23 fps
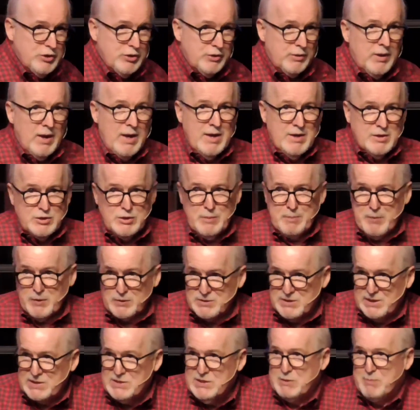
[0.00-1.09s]
to
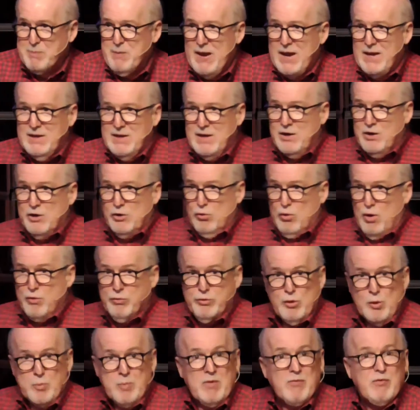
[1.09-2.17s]
participate in a
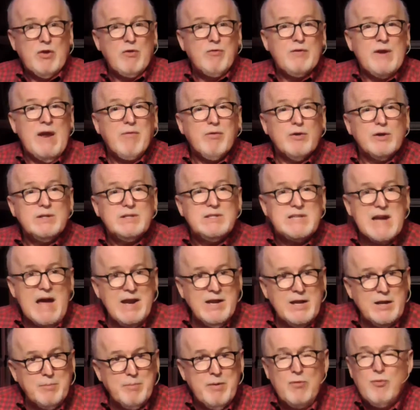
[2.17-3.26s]
growth group. If you've never
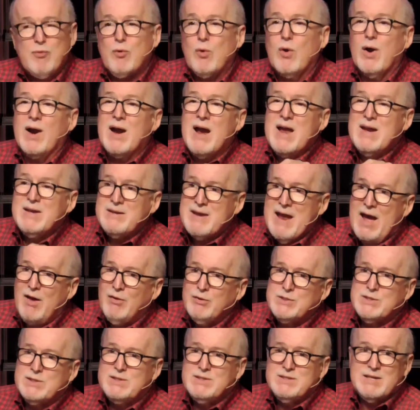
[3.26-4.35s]
done it before,
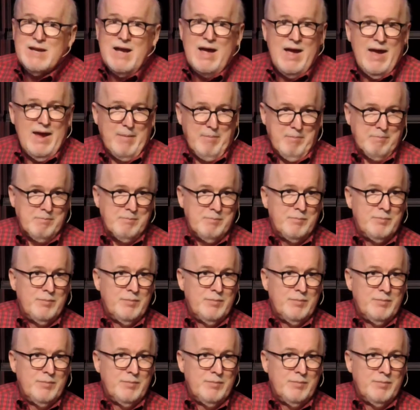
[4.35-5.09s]
now's the time.